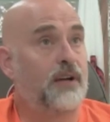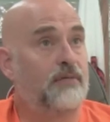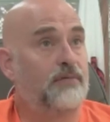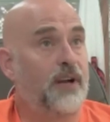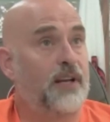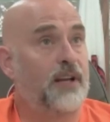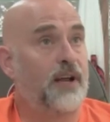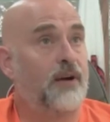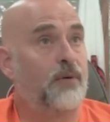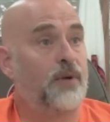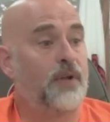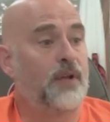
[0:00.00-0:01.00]
right
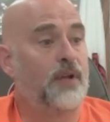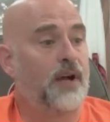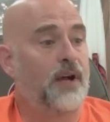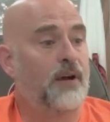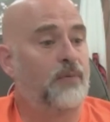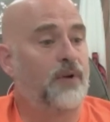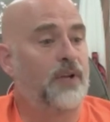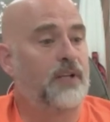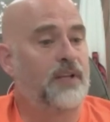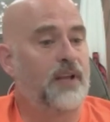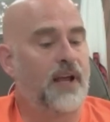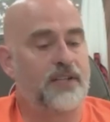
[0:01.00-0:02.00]
now.
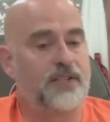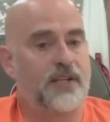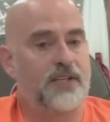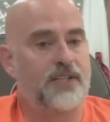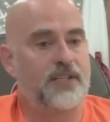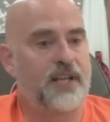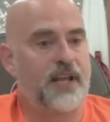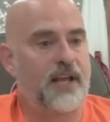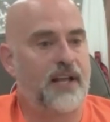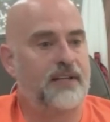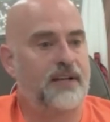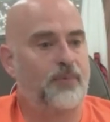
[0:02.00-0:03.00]
We actually just
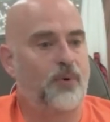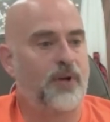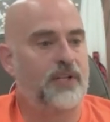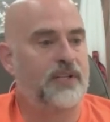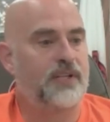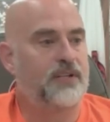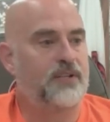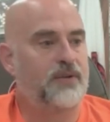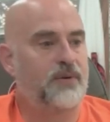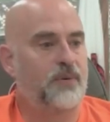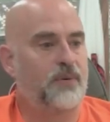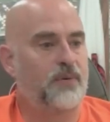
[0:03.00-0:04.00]
had appointed
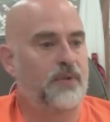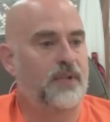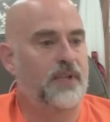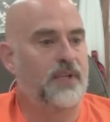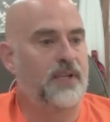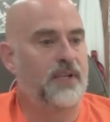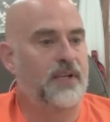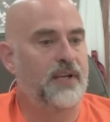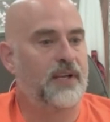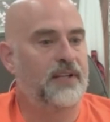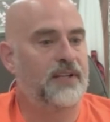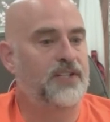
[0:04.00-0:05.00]
to the
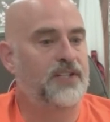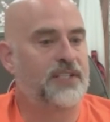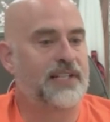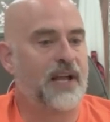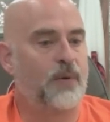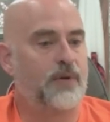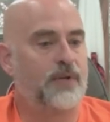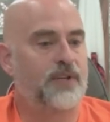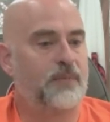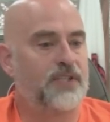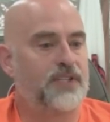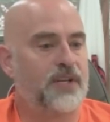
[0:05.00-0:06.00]
Indigenous Language
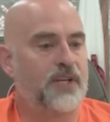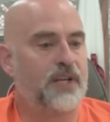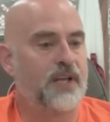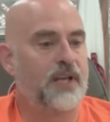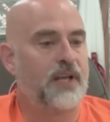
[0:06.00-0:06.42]
Commission